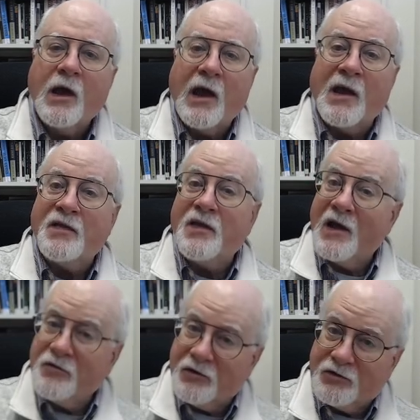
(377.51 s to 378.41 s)
and that
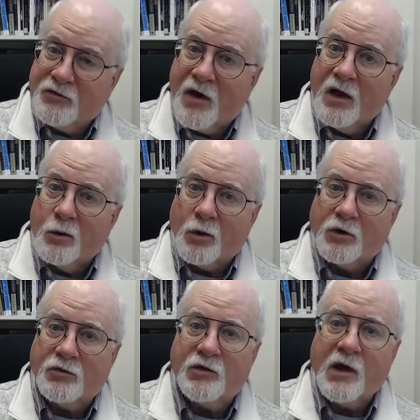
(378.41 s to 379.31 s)
of his
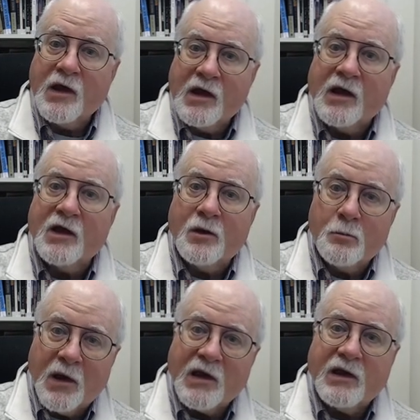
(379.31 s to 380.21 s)
followers in
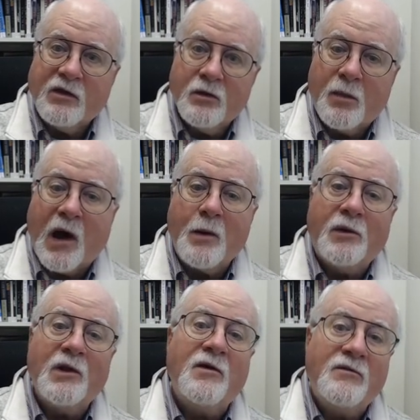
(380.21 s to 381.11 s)
making the
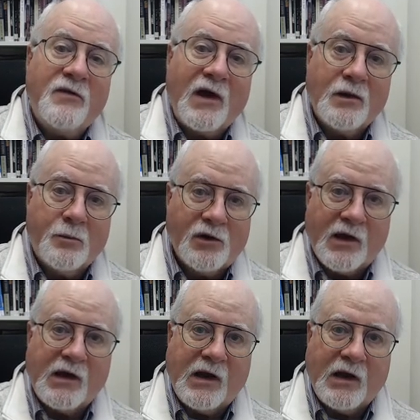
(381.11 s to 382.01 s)
Bible available
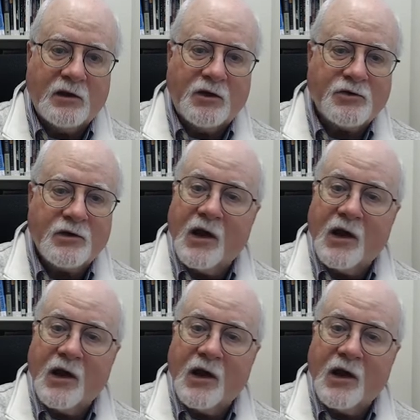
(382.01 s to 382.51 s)
in English.